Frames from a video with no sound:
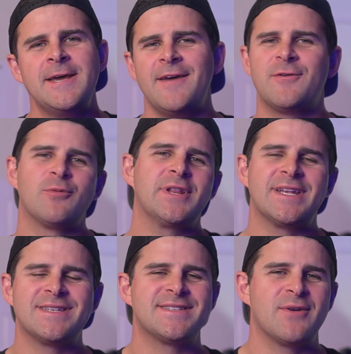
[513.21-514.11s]
If you're really
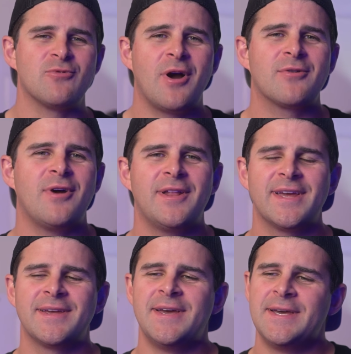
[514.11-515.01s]
into, say, rock
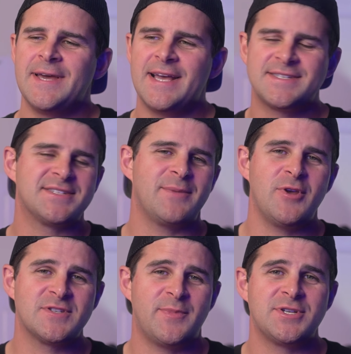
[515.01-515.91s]
crawling, SSW
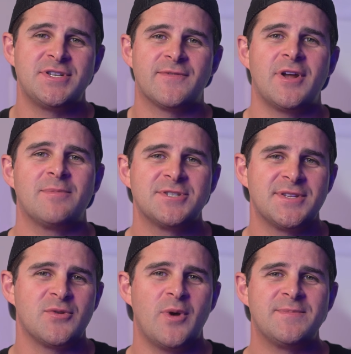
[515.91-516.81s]
has a bunch of different options
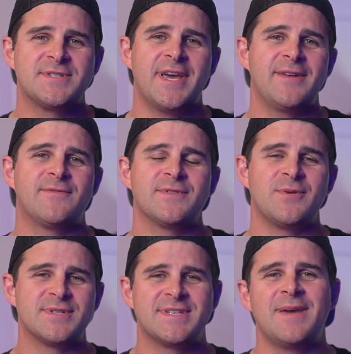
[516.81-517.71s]
on their website for
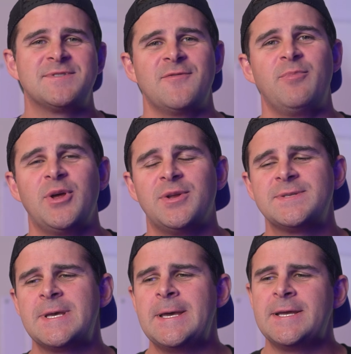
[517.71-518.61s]
those types of
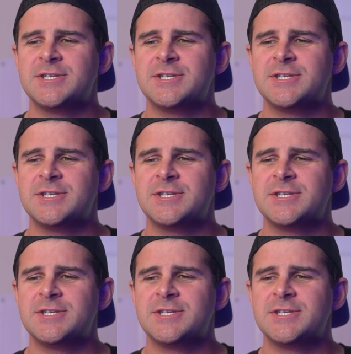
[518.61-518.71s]
builds.